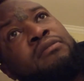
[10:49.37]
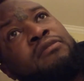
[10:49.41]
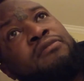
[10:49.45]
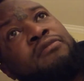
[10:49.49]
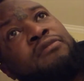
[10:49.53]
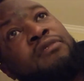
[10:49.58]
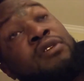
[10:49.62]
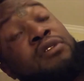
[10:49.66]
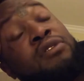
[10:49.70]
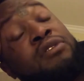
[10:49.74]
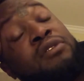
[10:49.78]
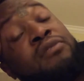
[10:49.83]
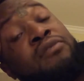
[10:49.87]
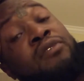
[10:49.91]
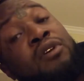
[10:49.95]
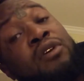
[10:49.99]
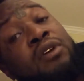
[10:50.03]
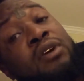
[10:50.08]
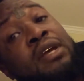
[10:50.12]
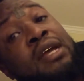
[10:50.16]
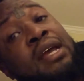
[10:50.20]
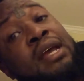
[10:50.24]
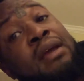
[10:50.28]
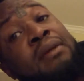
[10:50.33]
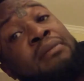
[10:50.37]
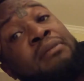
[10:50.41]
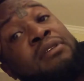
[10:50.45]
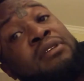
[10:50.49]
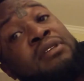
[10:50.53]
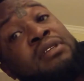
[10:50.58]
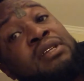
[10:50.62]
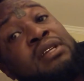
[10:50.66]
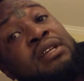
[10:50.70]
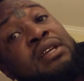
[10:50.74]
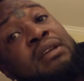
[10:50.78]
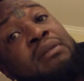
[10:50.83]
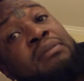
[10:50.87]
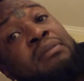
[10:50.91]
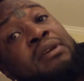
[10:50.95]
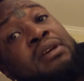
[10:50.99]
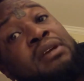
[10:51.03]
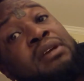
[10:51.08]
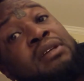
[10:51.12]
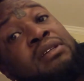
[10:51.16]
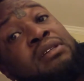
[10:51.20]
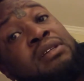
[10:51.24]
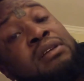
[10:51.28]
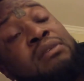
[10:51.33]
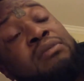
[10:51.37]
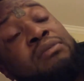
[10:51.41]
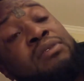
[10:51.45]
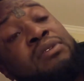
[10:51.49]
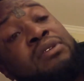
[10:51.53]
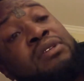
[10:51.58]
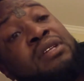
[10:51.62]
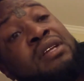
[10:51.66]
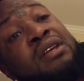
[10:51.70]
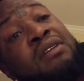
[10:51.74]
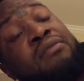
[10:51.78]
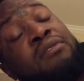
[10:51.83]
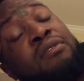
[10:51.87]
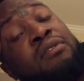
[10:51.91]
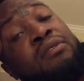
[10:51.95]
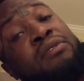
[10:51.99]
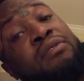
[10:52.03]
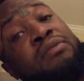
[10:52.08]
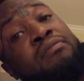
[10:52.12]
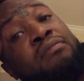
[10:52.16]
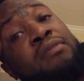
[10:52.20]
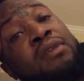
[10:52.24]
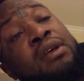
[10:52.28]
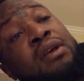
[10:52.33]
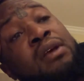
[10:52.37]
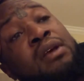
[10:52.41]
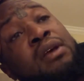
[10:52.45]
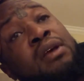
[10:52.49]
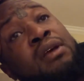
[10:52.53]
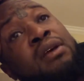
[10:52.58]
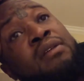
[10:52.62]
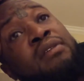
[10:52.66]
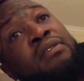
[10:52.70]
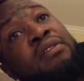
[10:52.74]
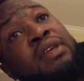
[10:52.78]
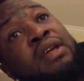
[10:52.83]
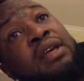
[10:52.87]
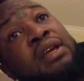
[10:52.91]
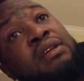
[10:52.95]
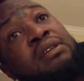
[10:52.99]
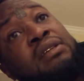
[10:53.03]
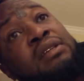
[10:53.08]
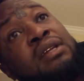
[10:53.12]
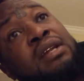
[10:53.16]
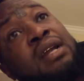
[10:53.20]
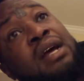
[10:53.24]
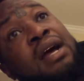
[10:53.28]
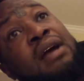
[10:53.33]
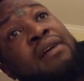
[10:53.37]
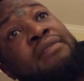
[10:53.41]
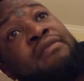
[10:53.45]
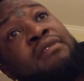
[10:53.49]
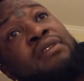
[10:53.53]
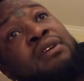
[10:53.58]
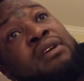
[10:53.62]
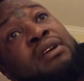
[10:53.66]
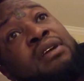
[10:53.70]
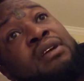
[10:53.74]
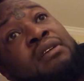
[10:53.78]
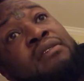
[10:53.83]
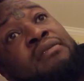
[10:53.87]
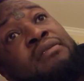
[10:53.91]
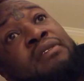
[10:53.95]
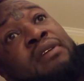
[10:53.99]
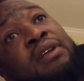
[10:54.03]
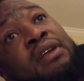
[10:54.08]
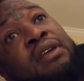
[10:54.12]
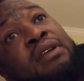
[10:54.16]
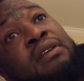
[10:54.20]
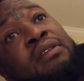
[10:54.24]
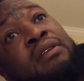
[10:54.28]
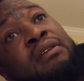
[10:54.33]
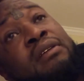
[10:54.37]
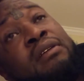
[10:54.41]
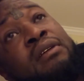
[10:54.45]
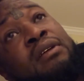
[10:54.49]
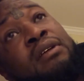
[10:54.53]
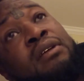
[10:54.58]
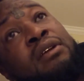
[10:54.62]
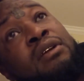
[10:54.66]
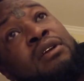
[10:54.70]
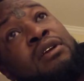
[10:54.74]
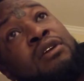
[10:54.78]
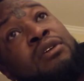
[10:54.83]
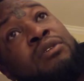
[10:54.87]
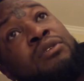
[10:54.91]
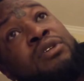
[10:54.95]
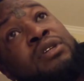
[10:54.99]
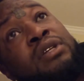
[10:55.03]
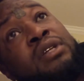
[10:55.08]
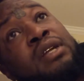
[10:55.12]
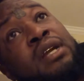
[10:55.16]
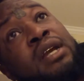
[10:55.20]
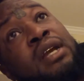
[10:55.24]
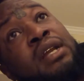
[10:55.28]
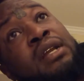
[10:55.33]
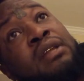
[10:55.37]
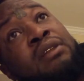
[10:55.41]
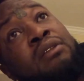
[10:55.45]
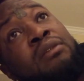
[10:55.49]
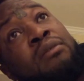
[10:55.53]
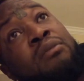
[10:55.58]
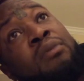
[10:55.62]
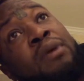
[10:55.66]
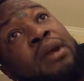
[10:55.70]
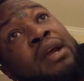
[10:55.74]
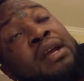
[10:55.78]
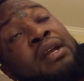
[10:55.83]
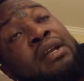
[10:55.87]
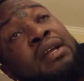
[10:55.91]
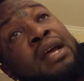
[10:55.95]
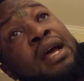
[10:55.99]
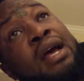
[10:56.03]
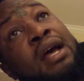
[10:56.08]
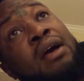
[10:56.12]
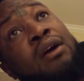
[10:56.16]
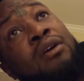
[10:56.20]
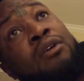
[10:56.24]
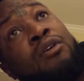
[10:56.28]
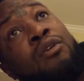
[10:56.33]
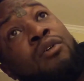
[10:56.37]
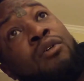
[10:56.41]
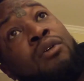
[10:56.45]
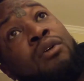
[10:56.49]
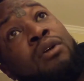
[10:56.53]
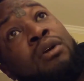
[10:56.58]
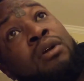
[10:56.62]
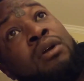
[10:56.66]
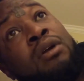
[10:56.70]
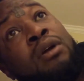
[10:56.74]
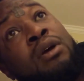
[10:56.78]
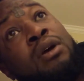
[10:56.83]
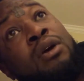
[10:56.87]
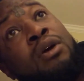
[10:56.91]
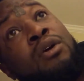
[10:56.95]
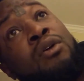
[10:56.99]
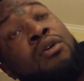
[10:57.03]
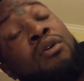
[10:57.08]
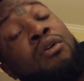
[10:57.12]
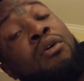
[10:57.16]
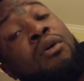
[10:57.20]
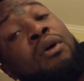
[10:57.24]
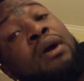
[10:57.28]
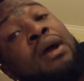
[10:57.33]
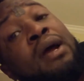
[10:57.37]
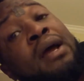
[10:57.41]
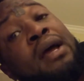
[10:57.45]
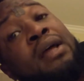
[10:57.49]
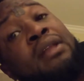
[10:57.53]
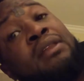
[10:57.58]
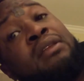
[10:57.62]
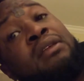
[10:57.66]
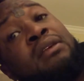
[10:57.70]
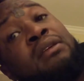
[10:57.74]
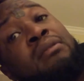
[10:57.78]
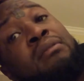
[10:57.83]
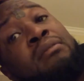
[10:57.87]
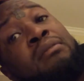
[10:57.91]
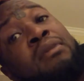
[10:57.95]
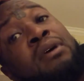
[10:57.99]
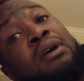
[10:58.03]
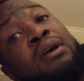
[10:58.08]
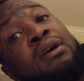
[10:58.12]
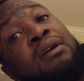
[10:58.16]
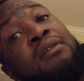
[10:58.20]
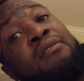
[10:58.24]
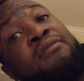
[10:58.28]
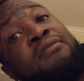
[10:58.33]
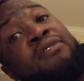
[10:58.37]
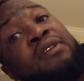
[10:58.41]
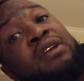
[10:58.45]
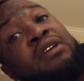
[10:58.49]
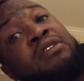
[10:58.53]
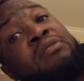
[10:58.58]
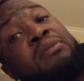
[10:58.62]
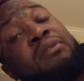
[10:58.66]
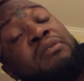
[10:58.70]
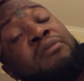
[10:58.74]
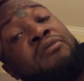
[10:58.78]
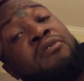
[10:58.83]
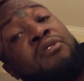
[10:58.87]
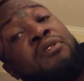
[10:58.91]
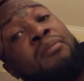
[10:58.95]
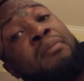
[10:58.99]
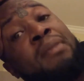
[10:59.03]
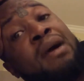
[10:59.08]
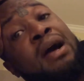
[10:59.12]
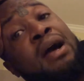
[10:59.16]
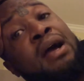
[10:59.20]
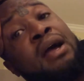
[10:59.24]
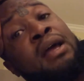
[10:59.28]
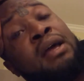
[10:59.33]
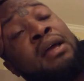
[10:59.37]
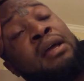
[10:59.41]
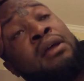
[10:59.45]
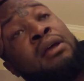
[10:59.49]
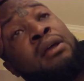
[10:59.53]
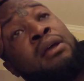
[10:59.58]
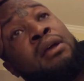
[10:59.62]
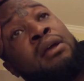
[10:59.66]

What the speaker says: first of all, came to see it because there were several things that I could have either negotiated the rate down on or had them fixed before buying.